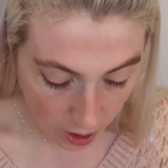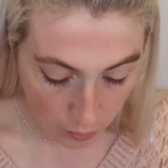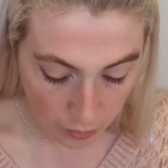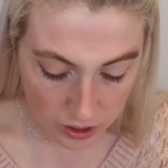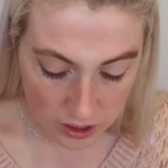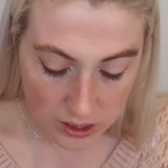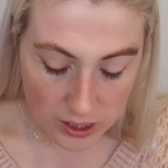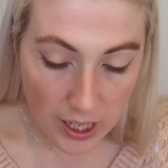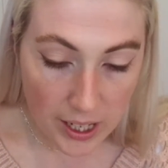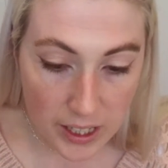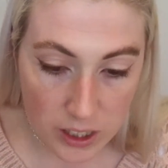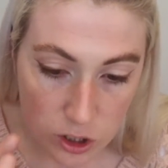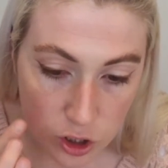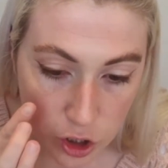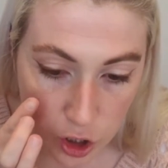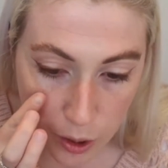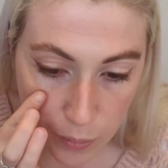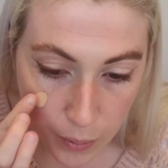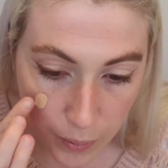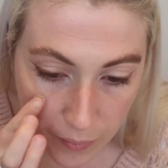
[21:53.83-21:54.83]
I wouldn't say it's
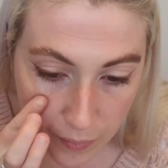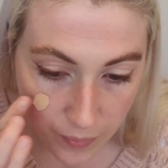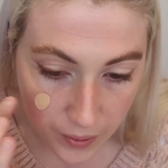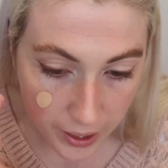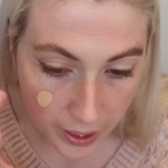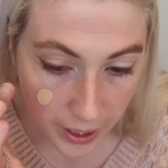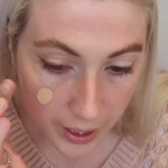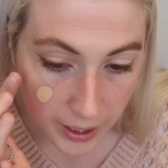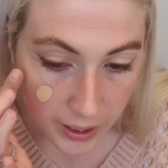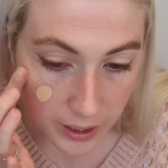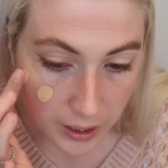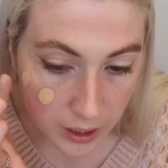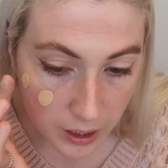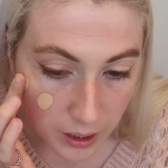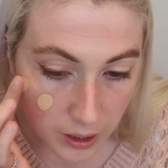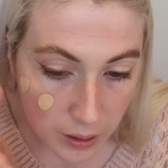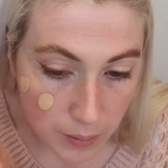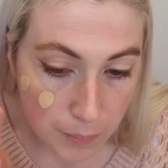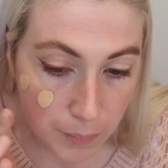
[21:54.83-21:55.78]
super thick,